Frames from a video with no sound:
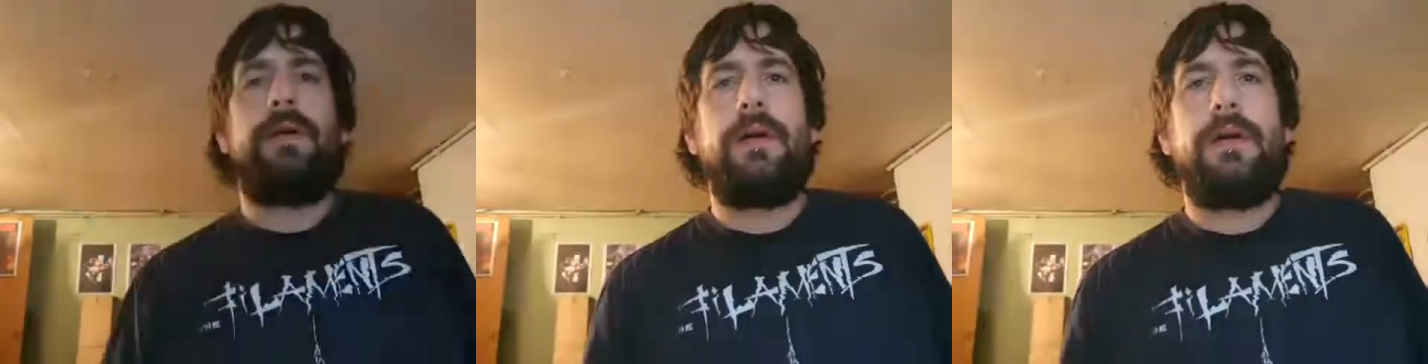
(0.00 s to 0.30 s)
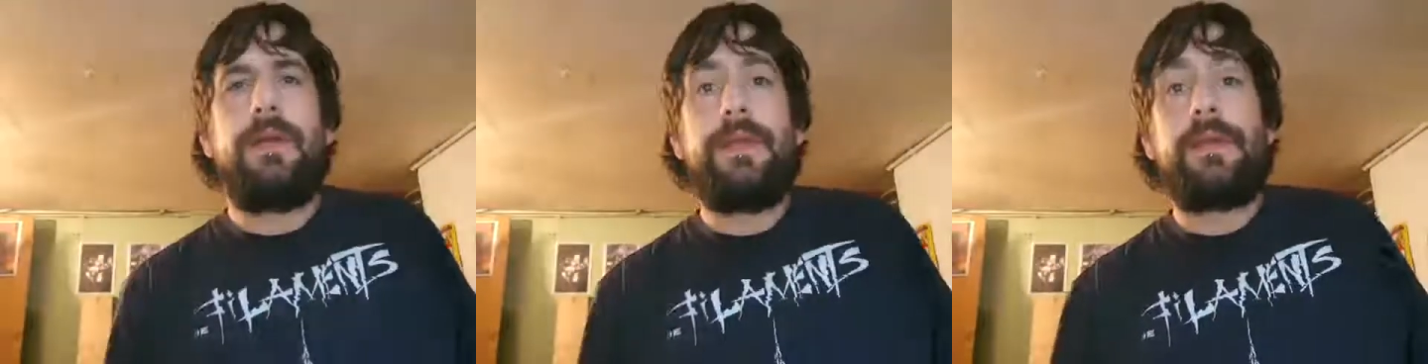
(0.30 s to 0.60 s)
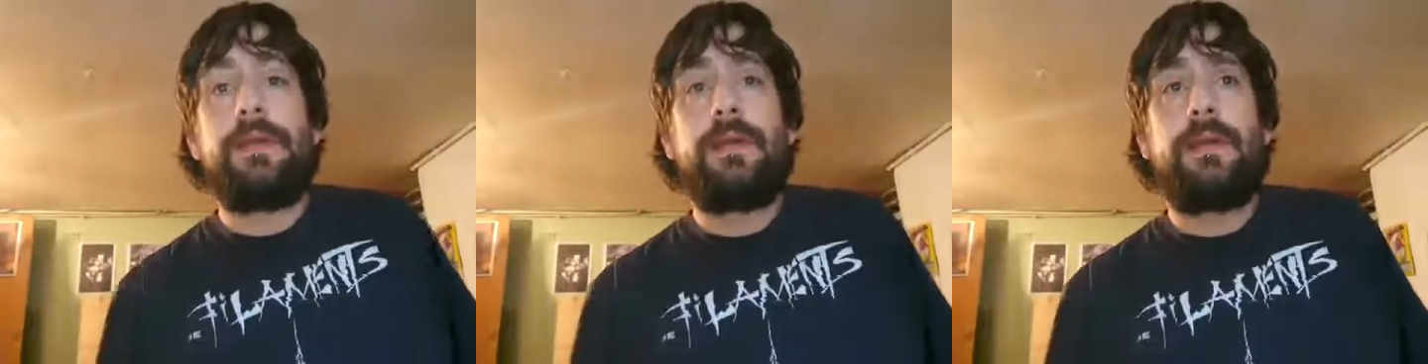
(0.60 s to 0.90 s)

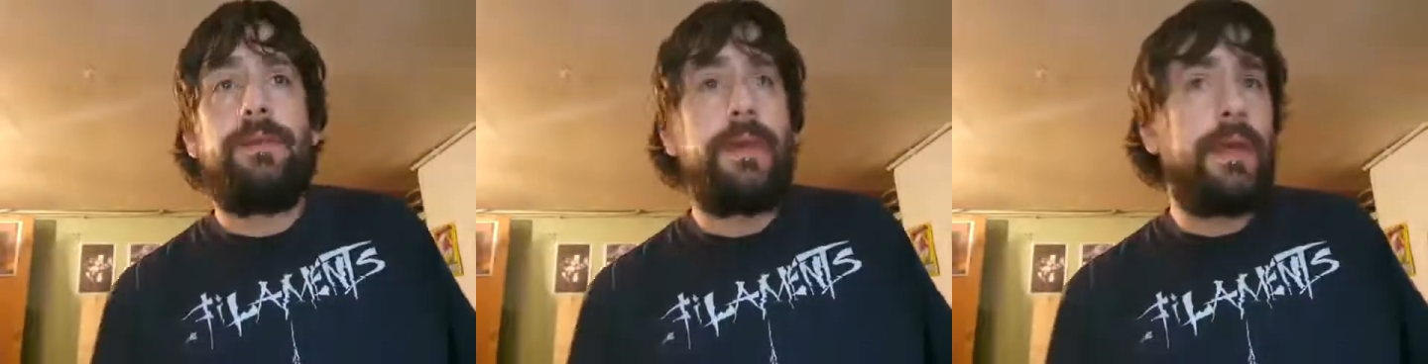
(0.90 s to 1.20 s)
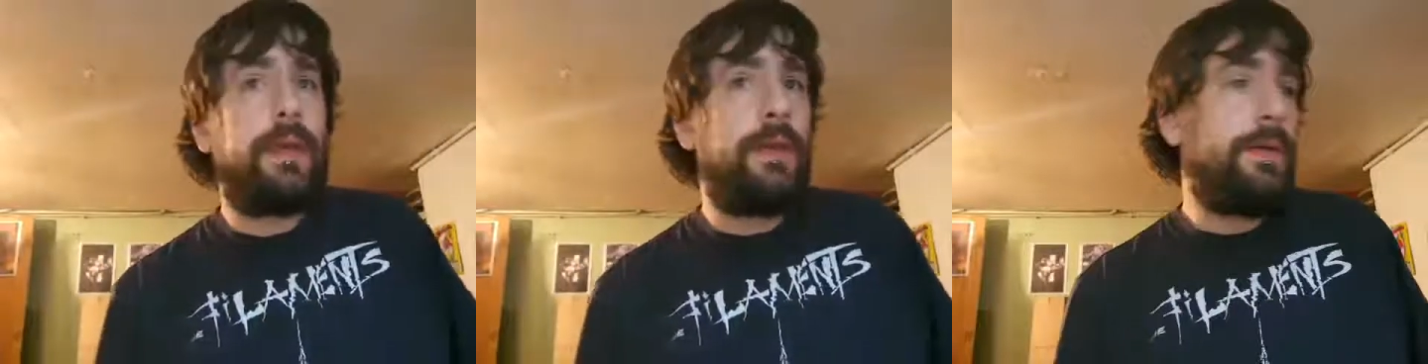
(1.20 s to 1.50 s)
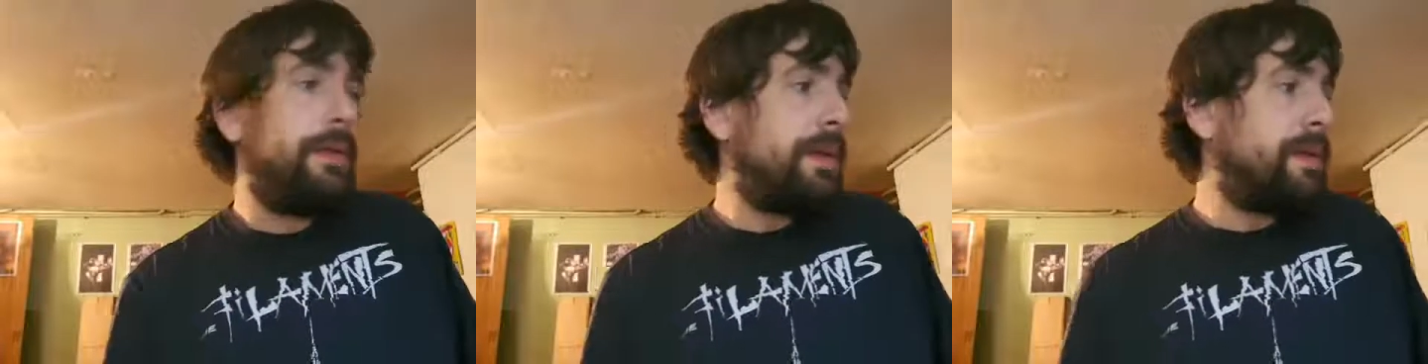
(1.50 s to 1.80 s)
this company
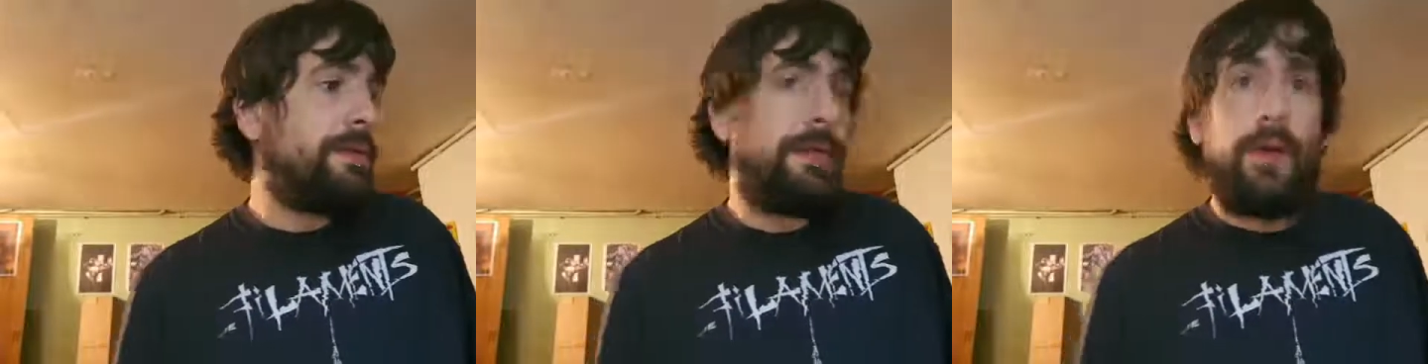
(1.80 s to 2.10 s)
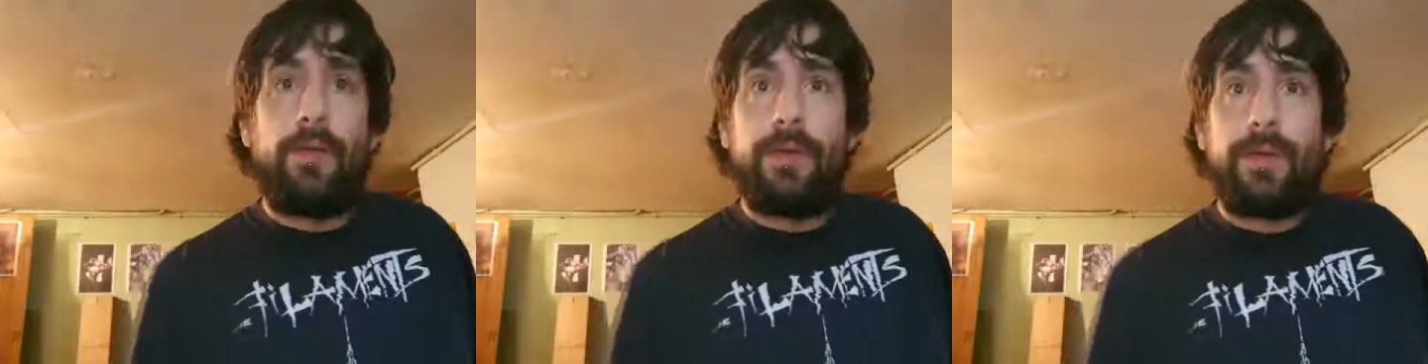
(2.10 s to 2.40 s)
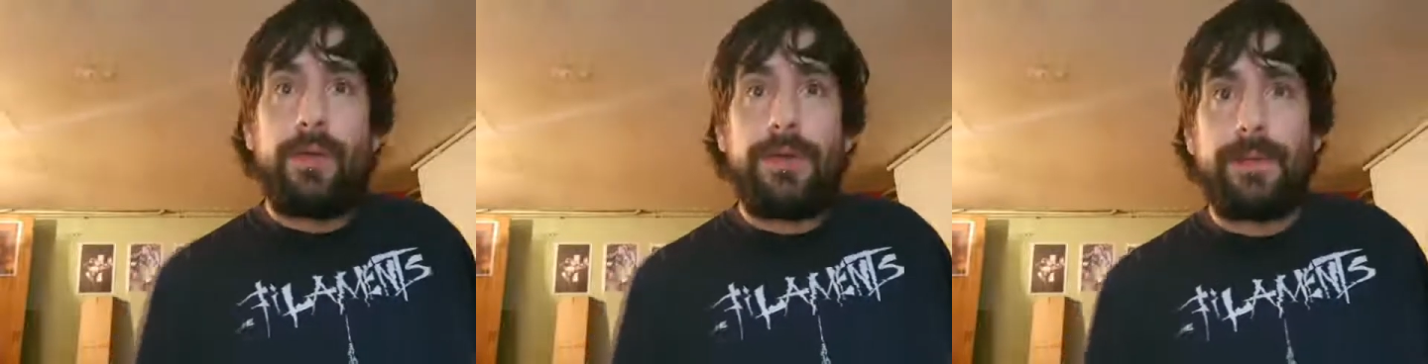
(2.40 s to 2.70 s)
who is not the
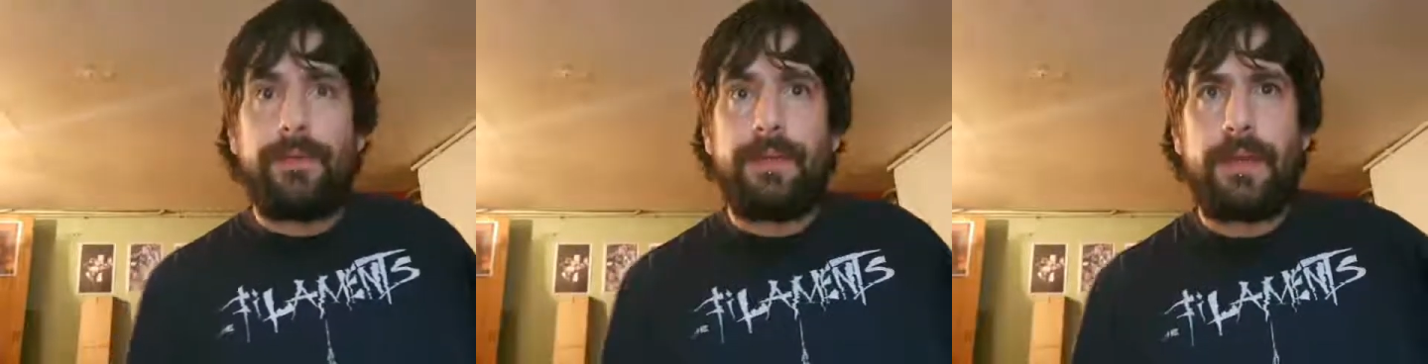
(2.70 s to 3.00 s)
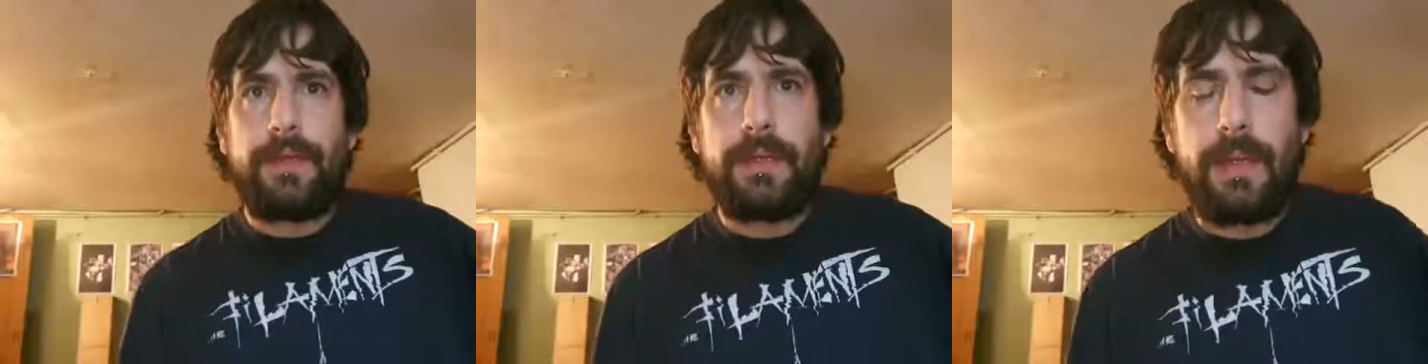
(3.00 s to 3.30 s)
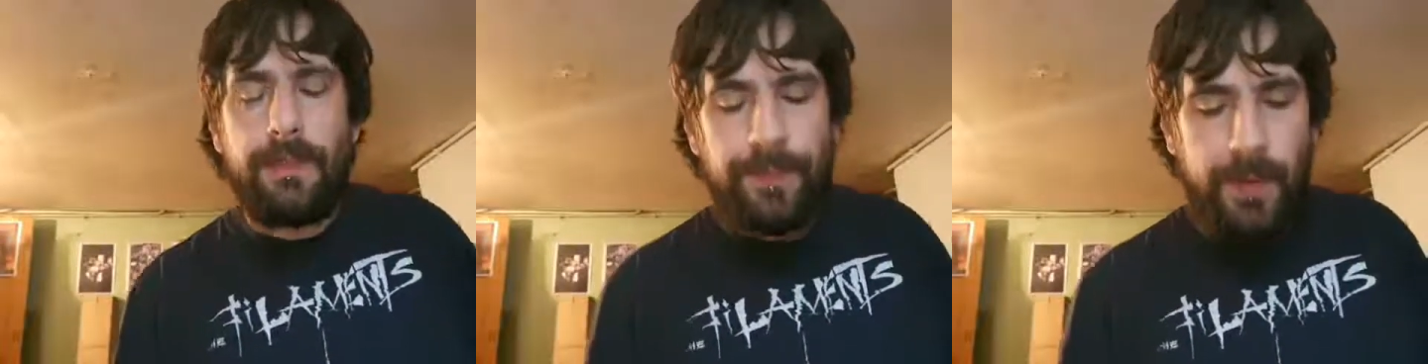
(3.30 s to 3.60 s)
one in the video
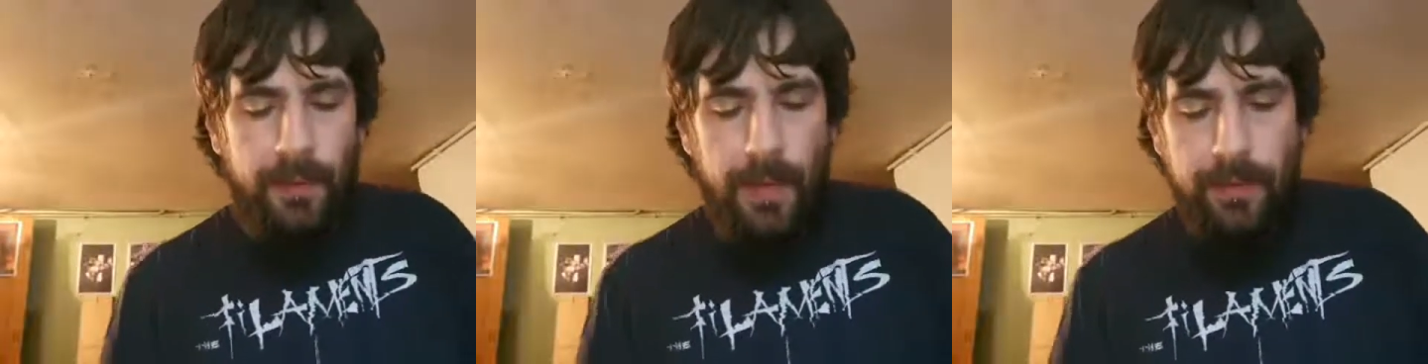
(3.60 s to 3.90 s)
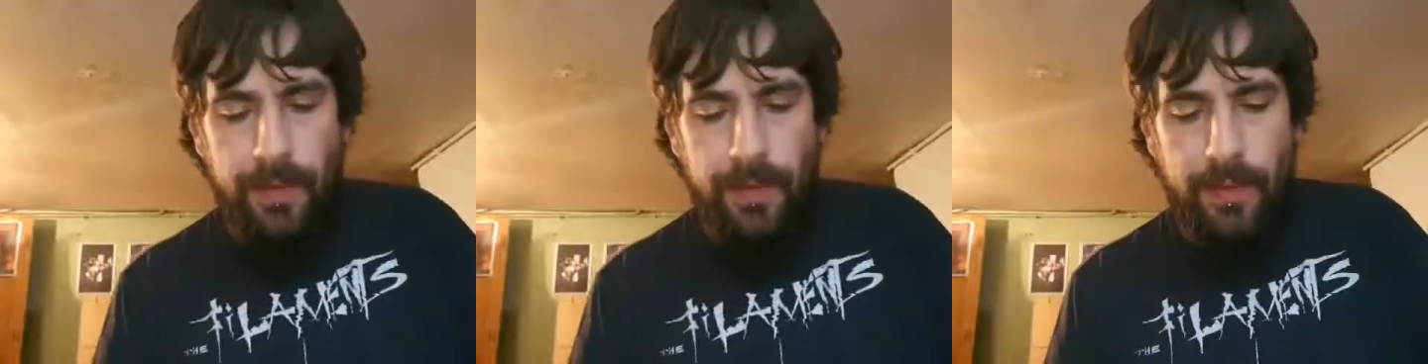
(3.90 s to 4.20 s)
today, my brother.